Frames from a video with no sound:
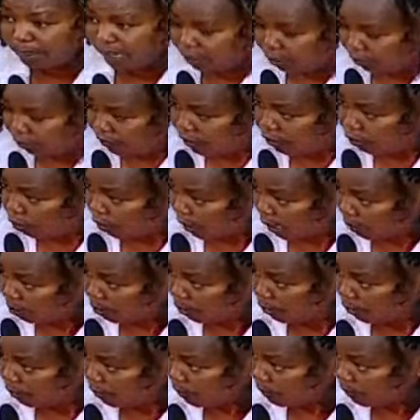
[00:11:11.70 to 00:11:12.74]
part of it
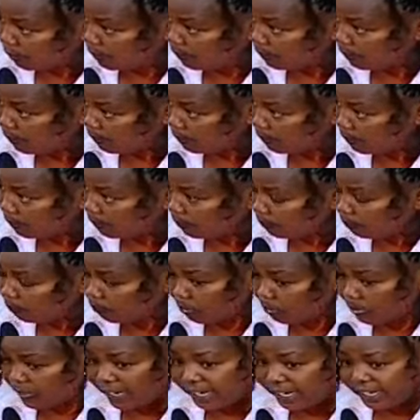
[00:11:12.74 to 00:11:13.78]
corruption.
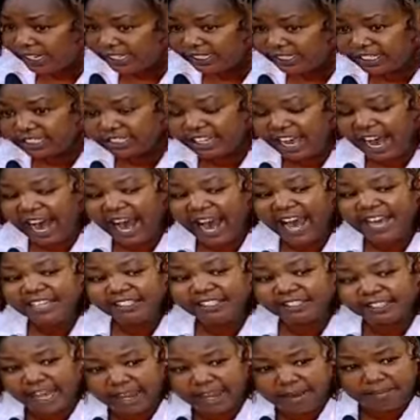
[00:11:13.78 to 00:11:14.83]
It is a
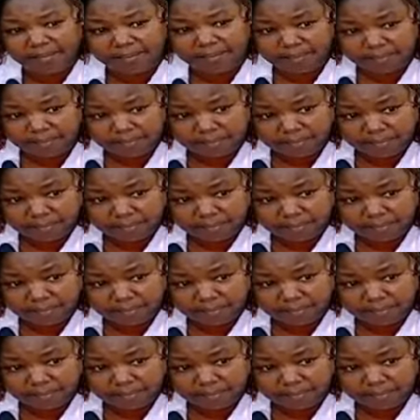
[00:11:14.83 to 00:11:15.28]
high time